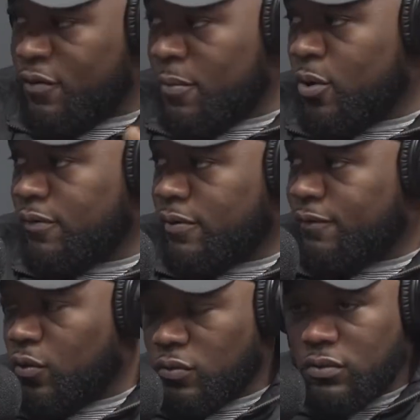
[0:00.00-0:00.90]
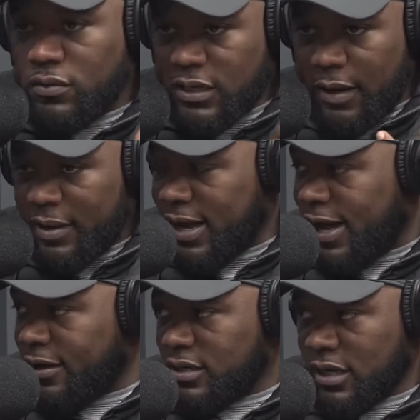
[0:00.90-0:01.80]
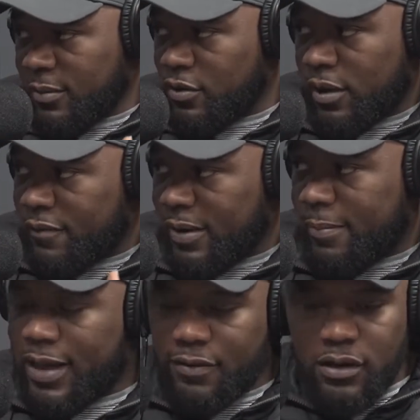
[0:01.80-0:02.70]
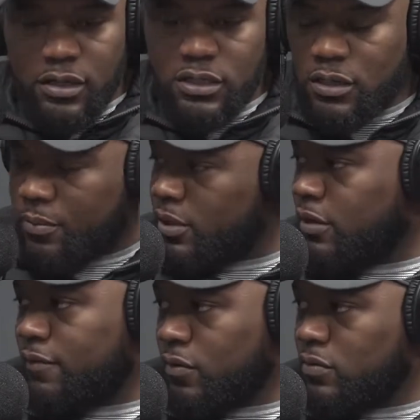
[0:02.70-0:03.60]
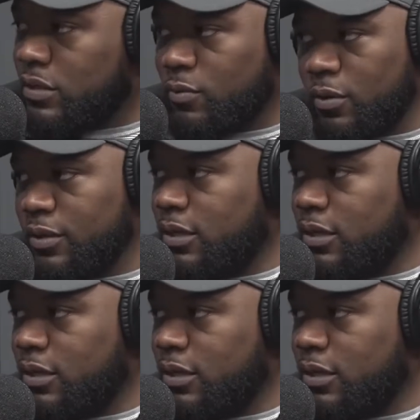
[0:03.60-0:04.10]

you're more of a phone type of guy, tell them you come from that background, then jump on your phones and work with